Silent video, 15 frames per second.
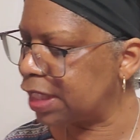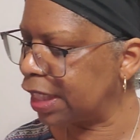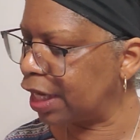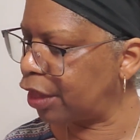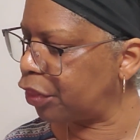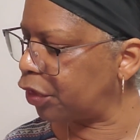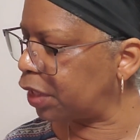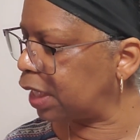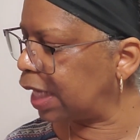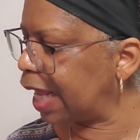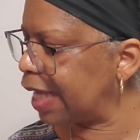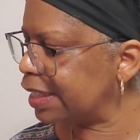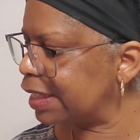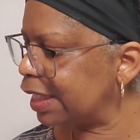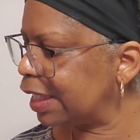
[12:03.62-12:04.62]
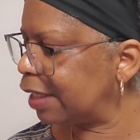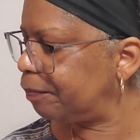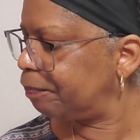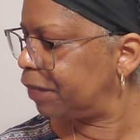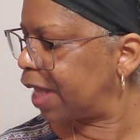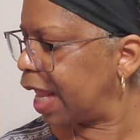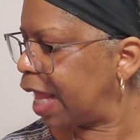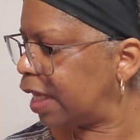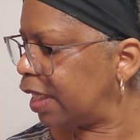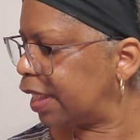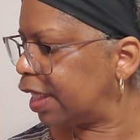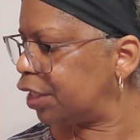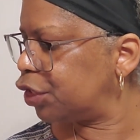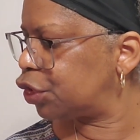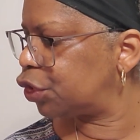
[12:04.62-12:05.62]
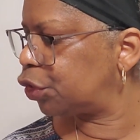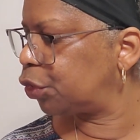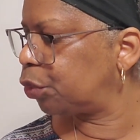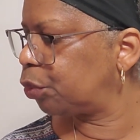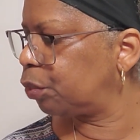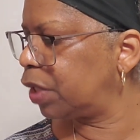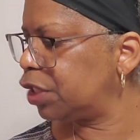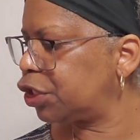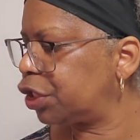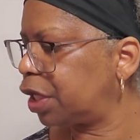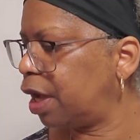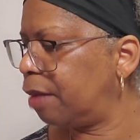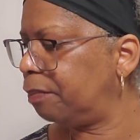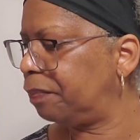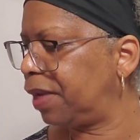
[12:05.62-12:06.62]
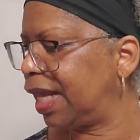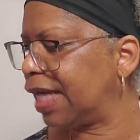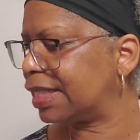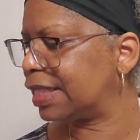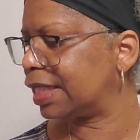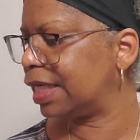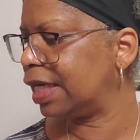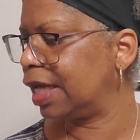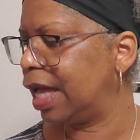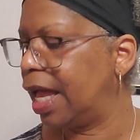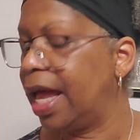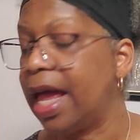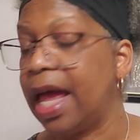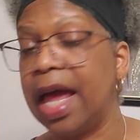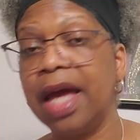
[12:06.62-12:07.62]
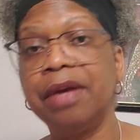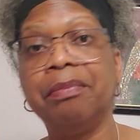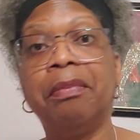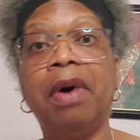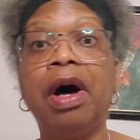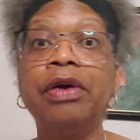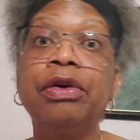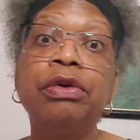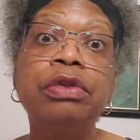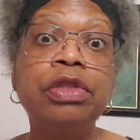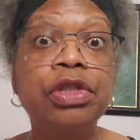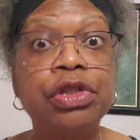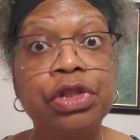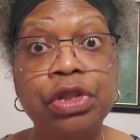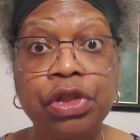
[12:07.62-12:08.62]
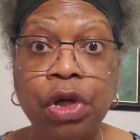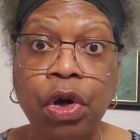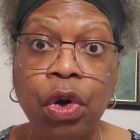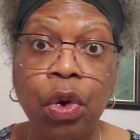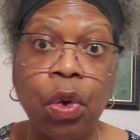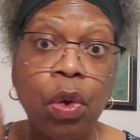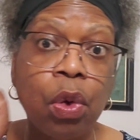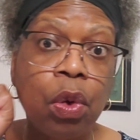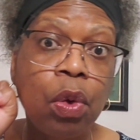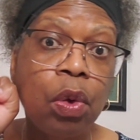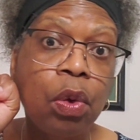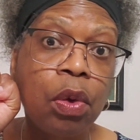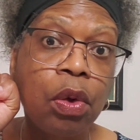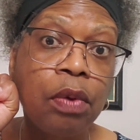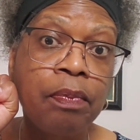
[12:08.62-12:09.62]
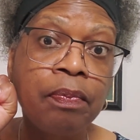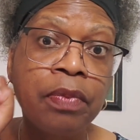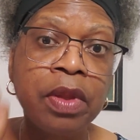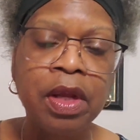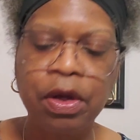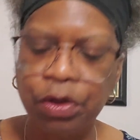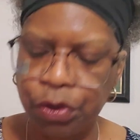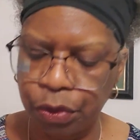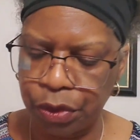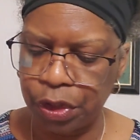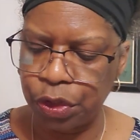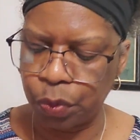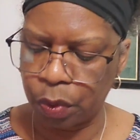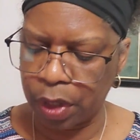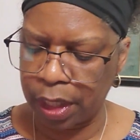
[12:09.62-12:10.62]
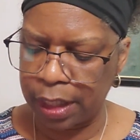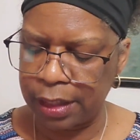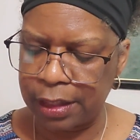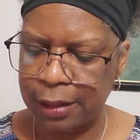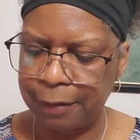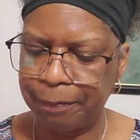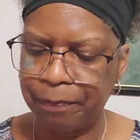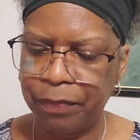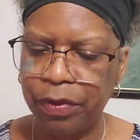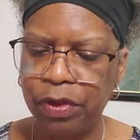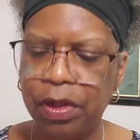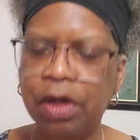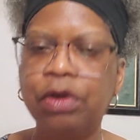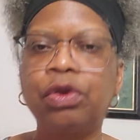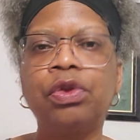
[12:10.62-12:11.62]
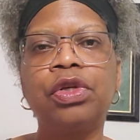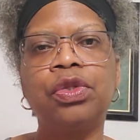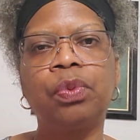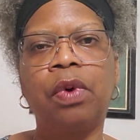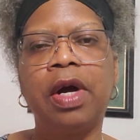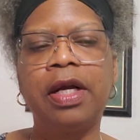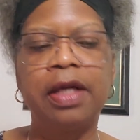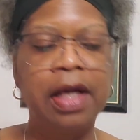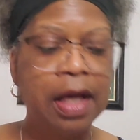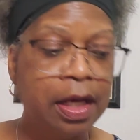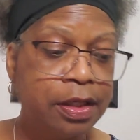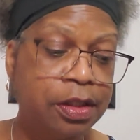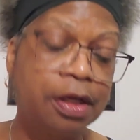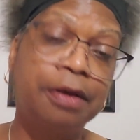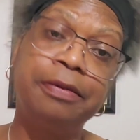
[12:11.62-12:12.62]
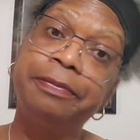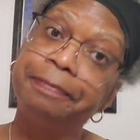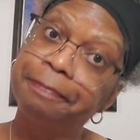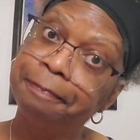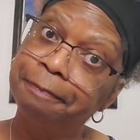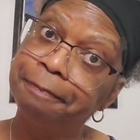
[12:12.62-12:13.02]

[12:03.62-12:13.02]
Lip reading: together classic elegance, rich complexity, and modern soul to these wines, to this wine. So